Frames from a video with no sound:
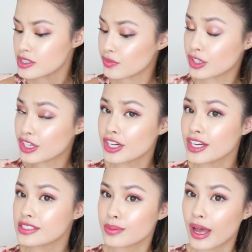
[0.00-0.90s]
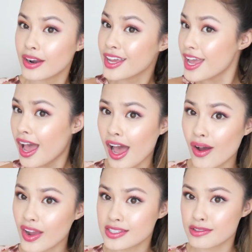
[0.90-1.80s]
So if you're curious about
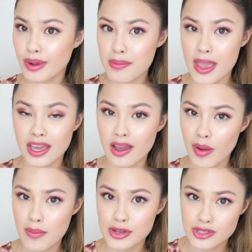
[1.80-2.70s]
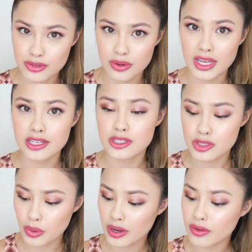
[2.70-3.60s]
how I did my makeup, I'm also throwing in a
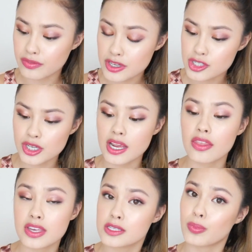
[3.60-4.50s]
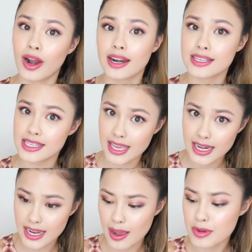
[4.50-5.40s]
tutorial featuring these products in it.